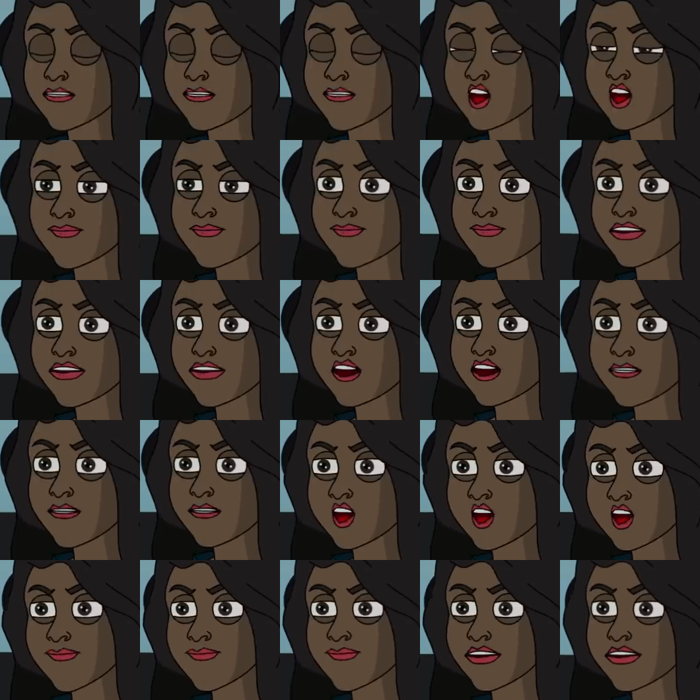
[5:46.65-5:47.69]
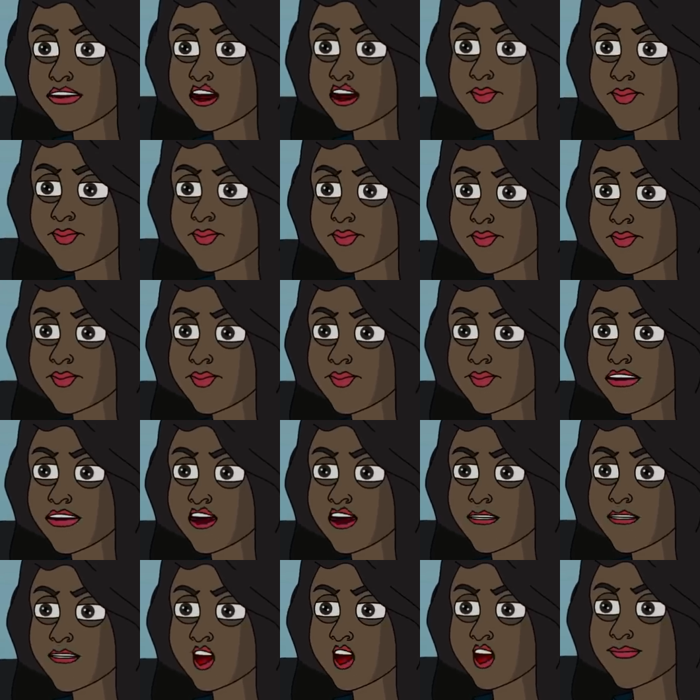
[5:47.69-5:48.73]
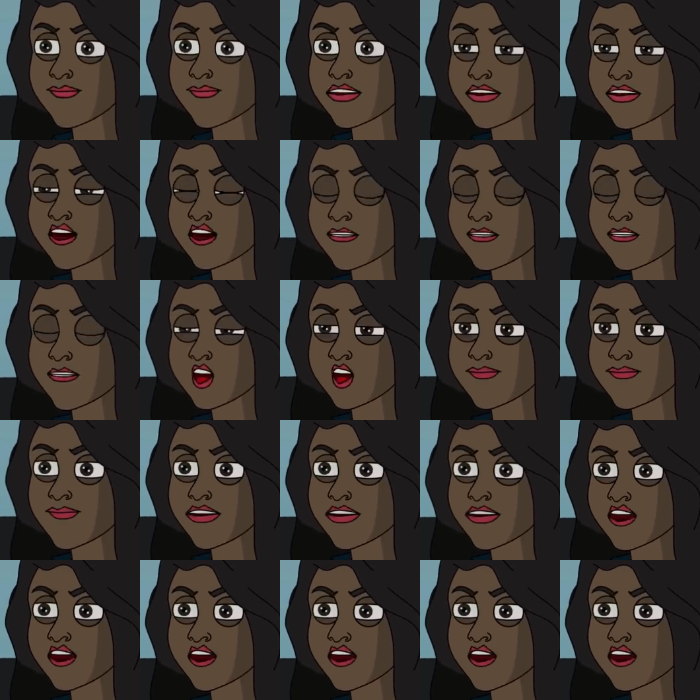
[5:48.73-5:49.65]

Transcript: Your generation sucks. You just want to freeload